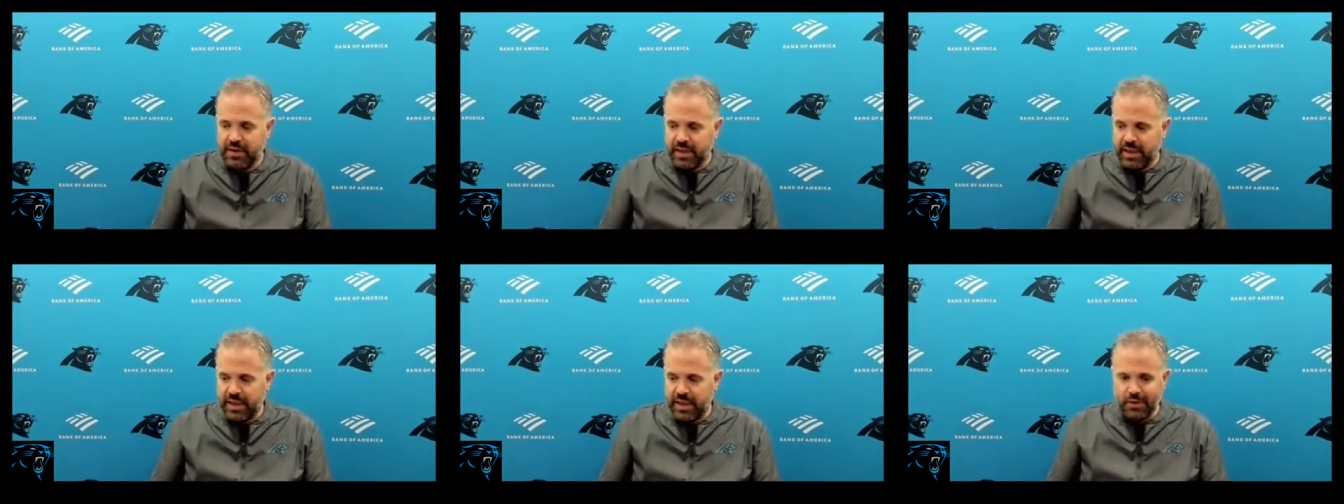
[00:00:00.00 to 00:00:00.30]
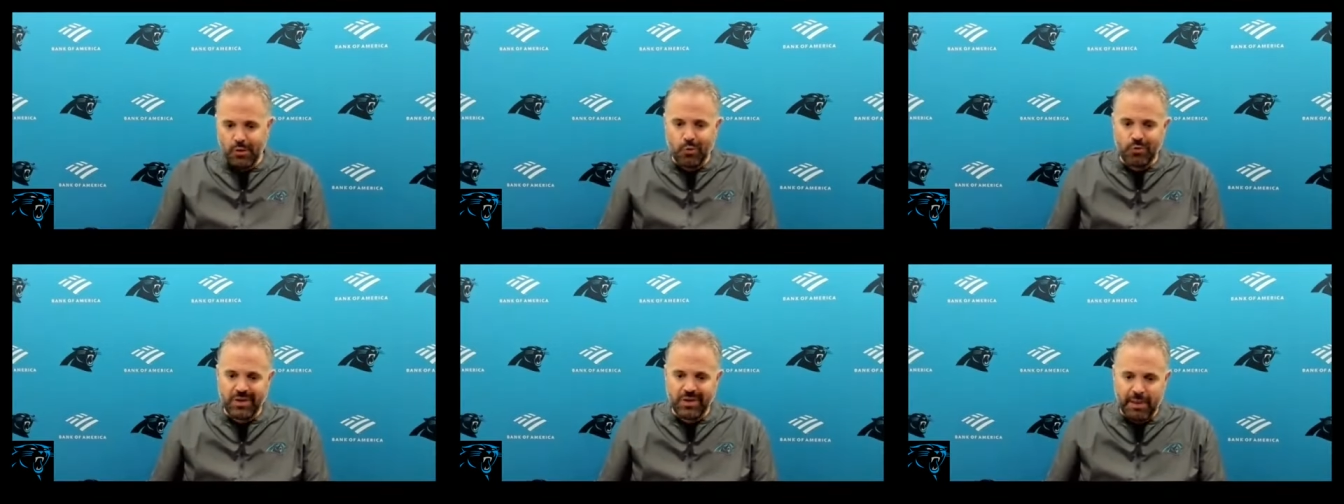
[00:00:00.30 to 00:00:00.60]
And
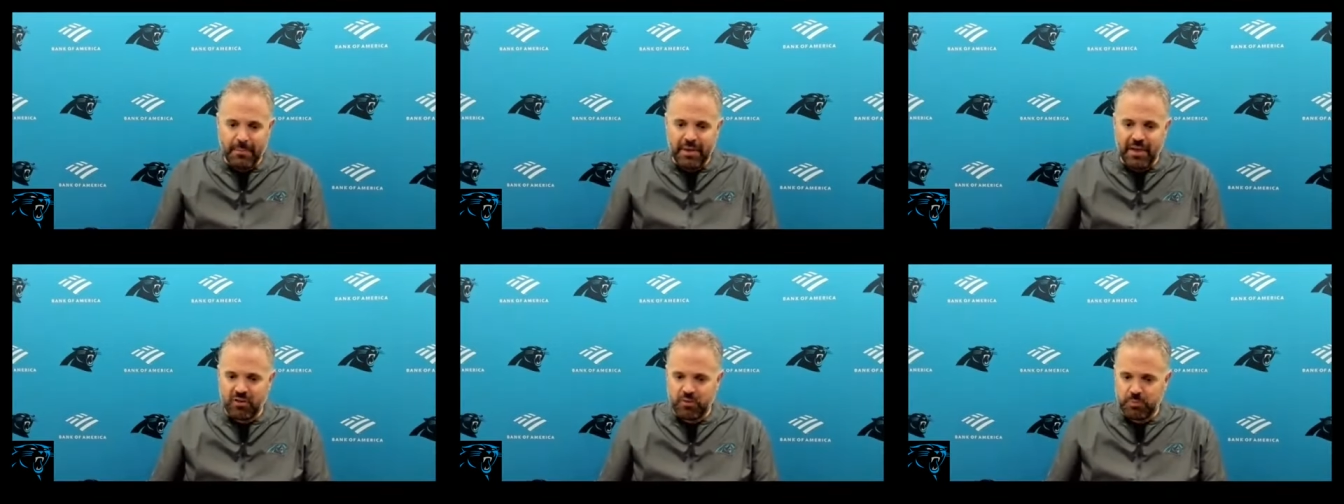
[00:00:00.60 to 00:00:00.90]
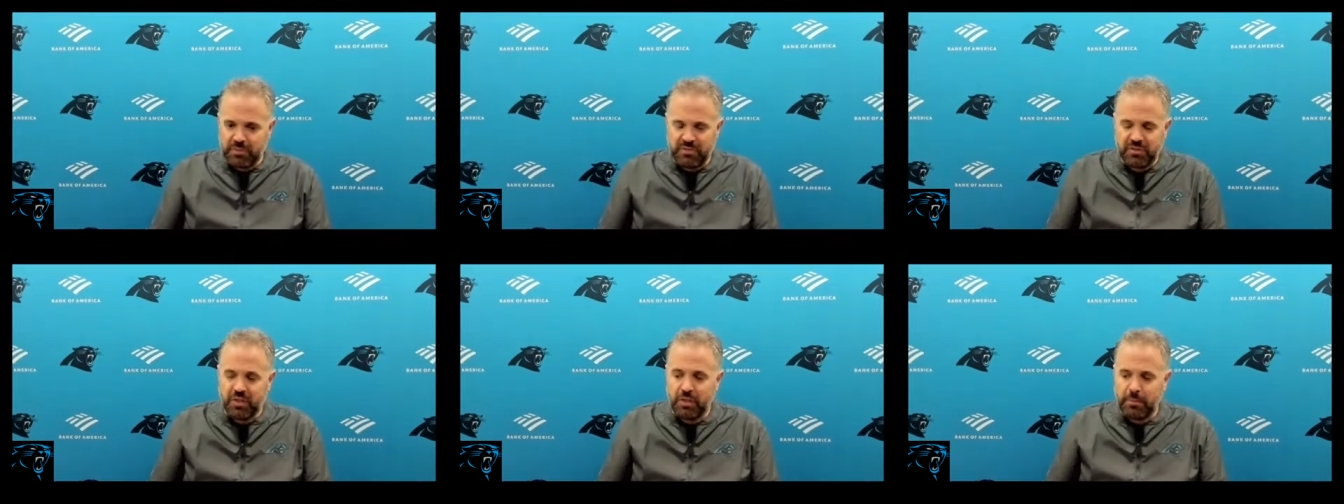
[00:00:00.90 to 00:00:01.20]
no timeouts,
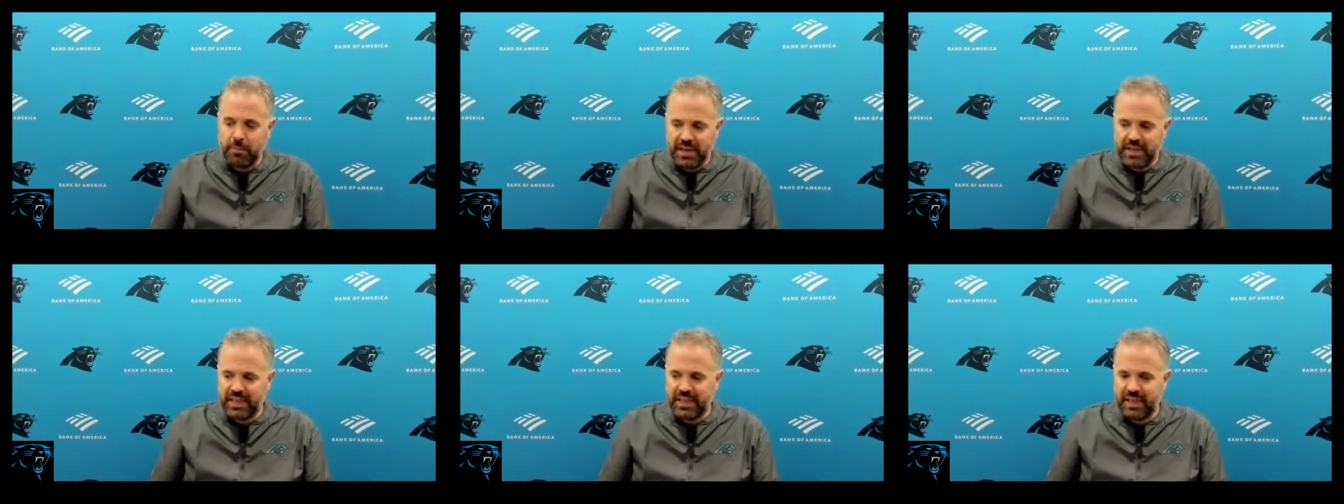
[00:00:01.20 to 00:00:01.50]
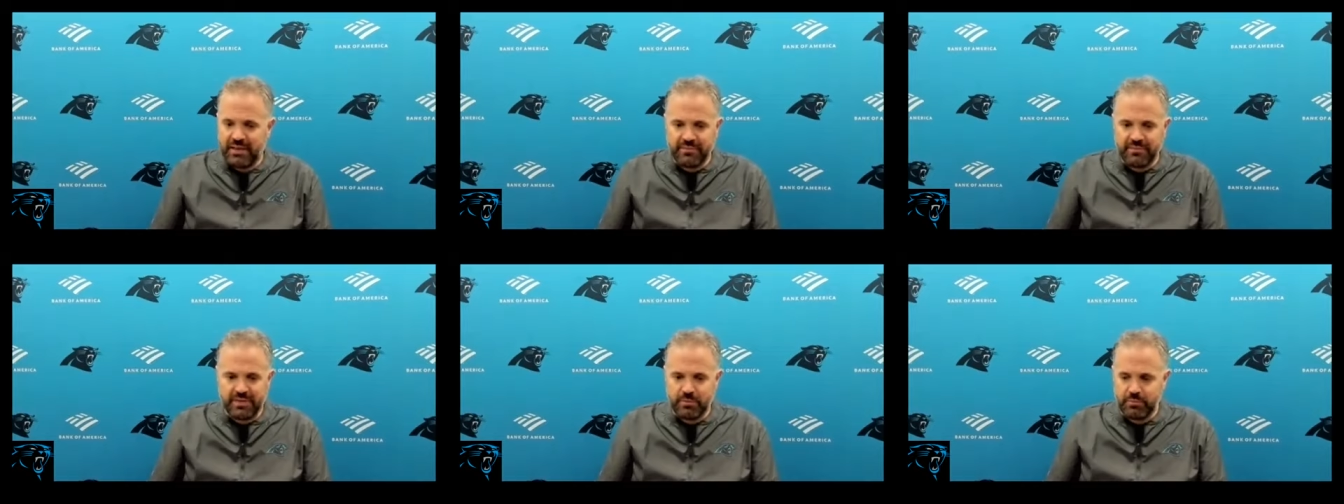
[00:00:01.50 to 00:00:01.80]
but still a minute
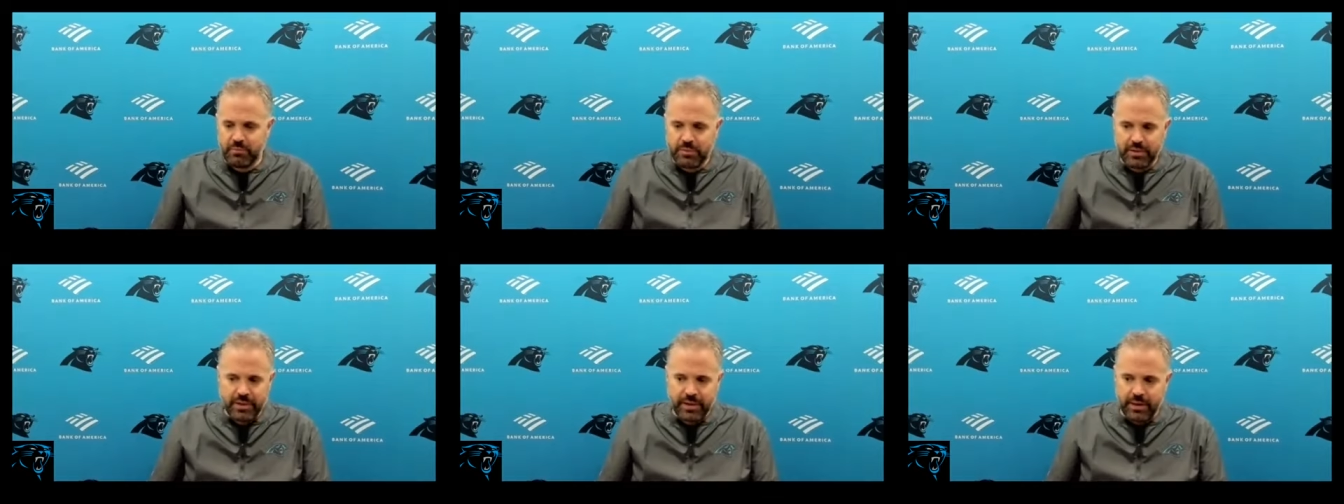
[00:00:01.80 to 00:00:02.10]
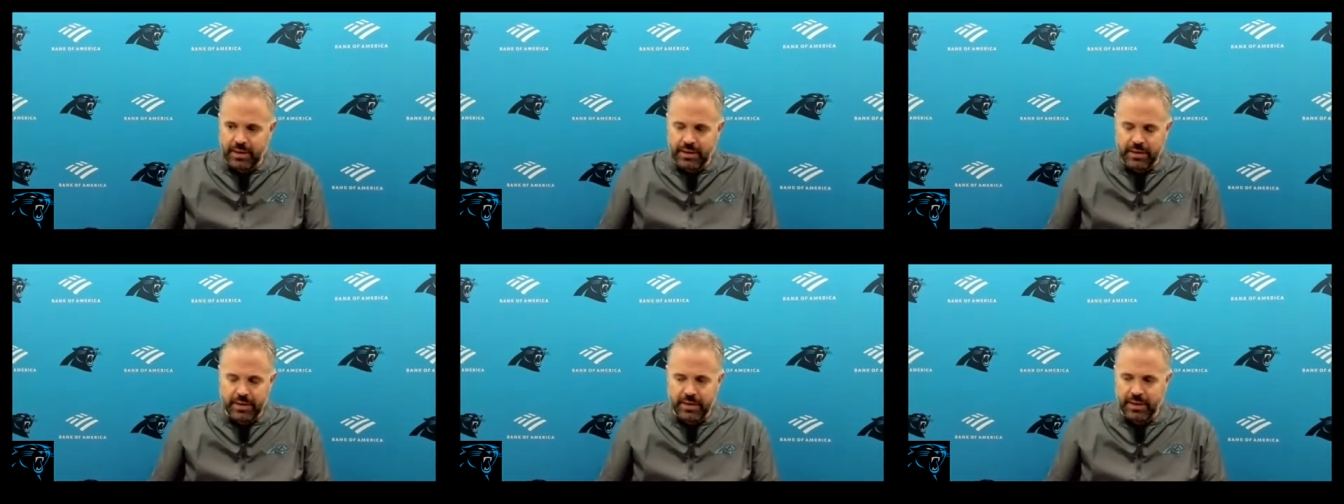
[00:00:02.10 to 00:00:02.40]
left,
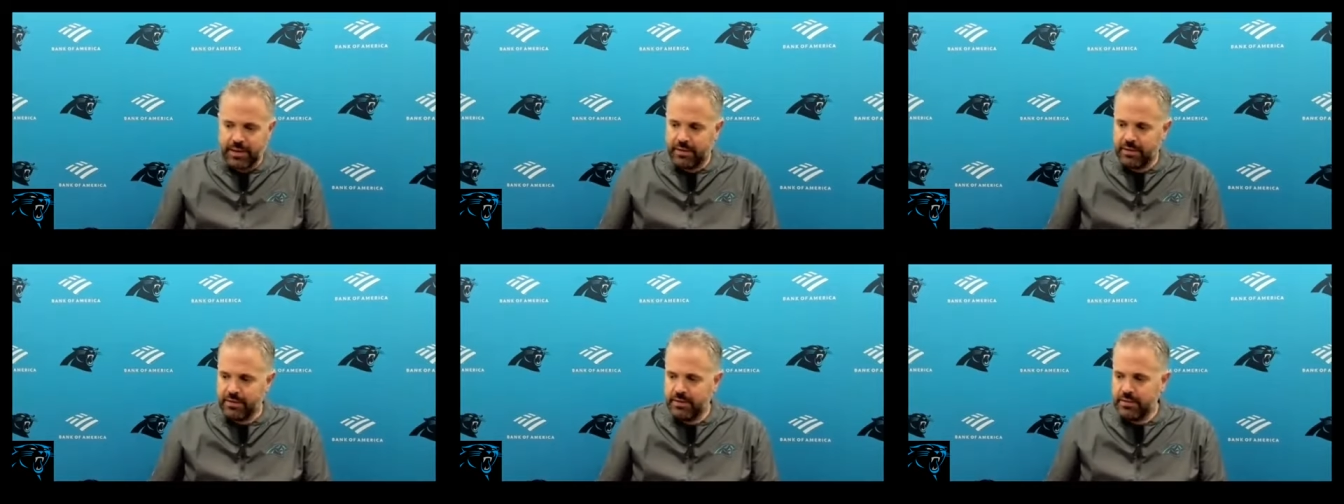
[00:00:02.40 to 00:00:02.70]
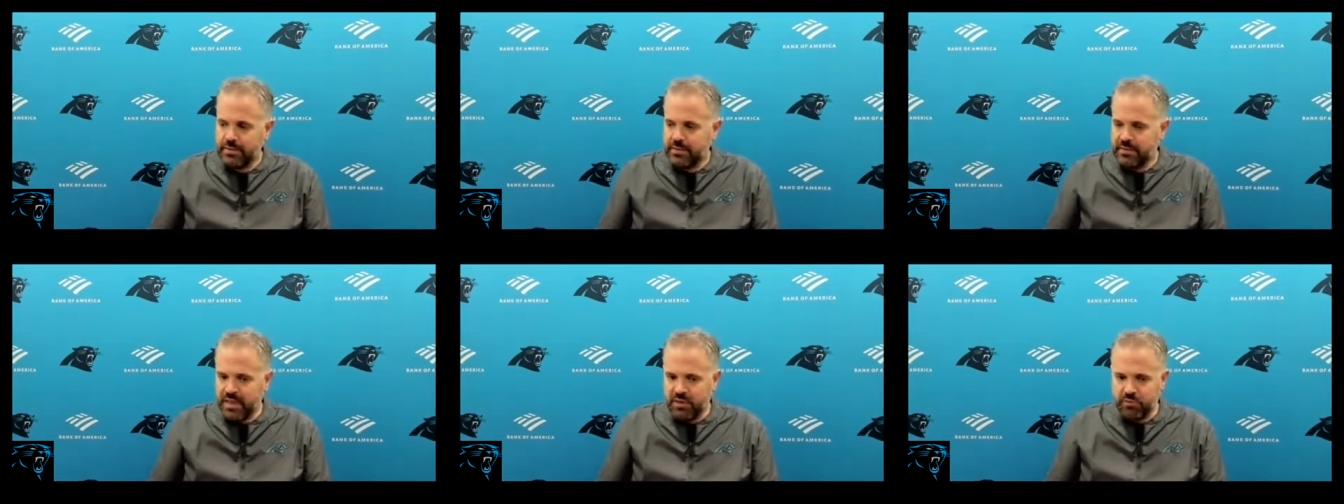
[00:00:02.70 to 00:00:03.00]
and
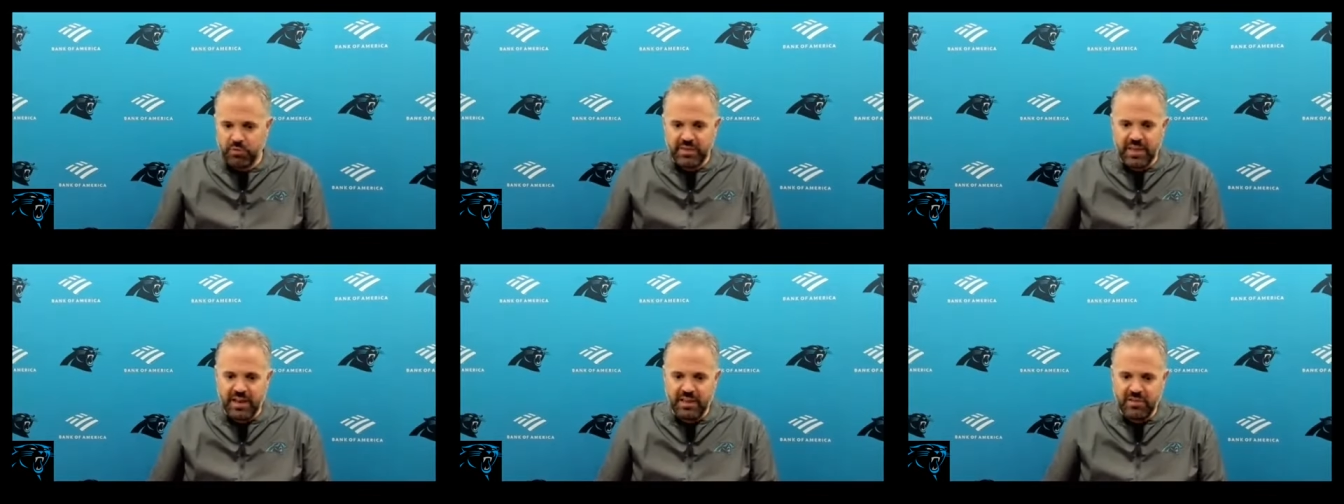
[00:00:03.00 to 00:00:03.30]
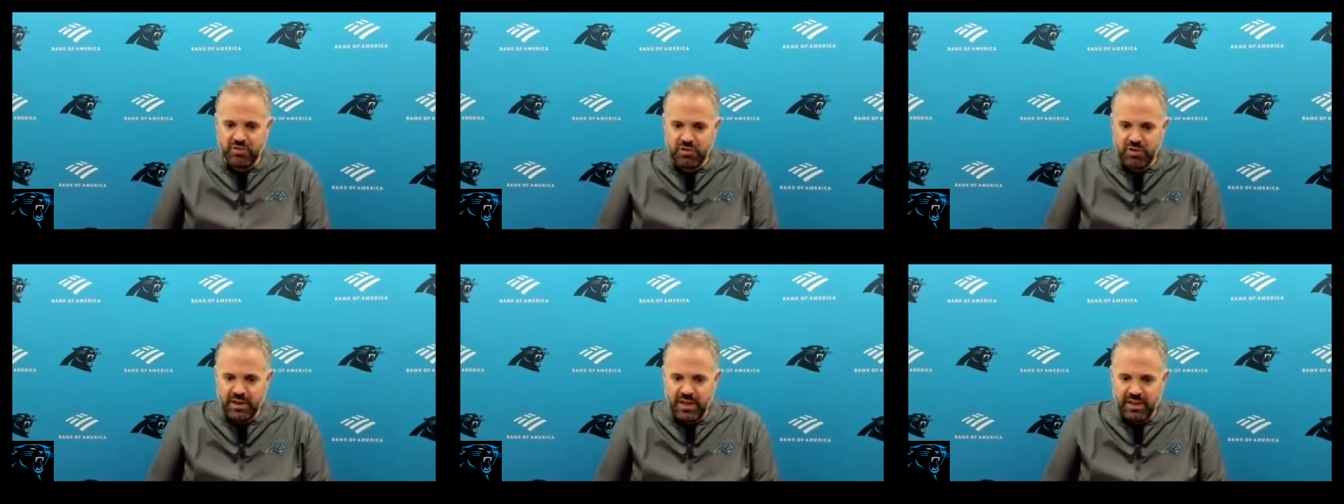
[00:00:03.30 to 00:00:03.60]
that's what
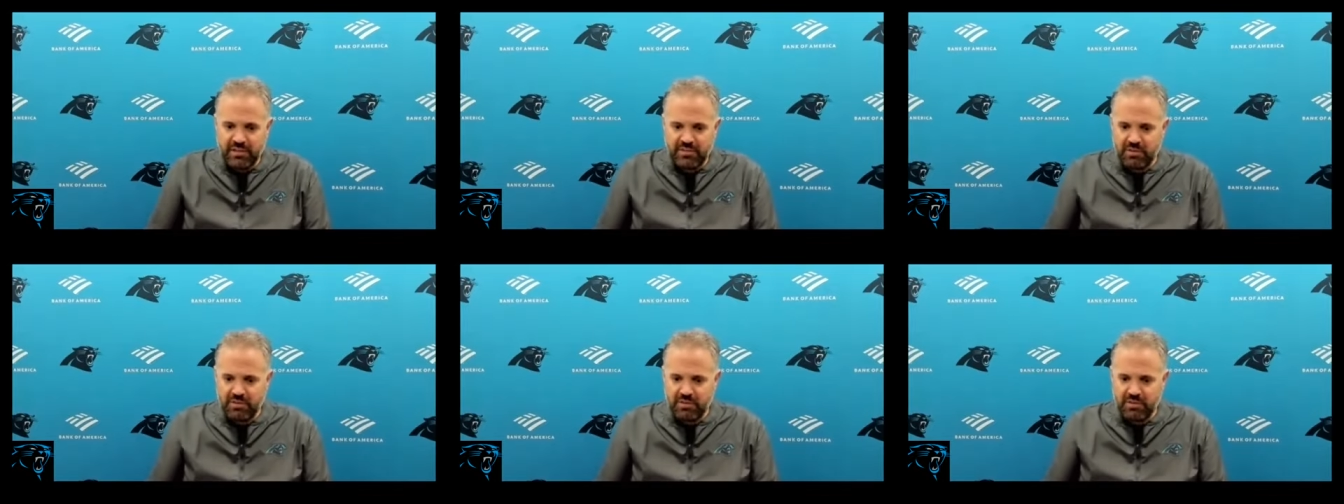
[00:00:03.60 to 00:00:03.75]
Teddy's good at.